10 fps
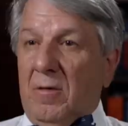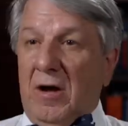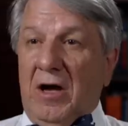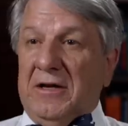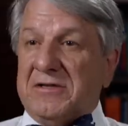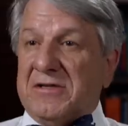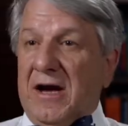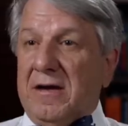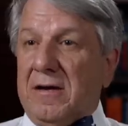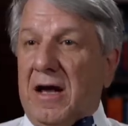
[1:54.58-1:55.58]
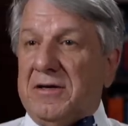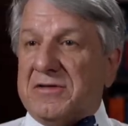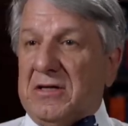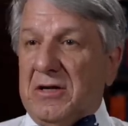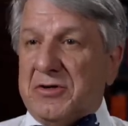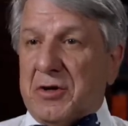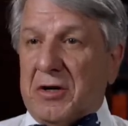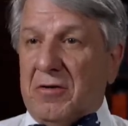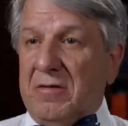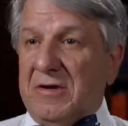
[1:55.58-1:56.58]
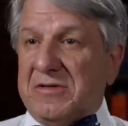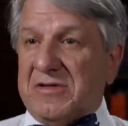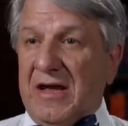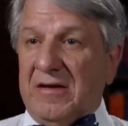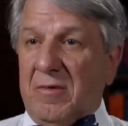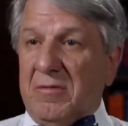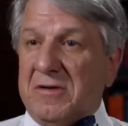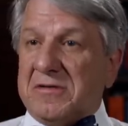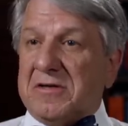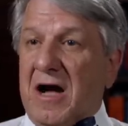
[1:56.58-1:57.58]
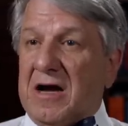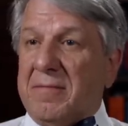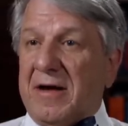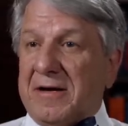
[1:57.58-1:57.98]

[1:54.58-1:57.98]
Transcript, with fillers: we all had to sign non-disclosure agreements saying that we wouldn't talk about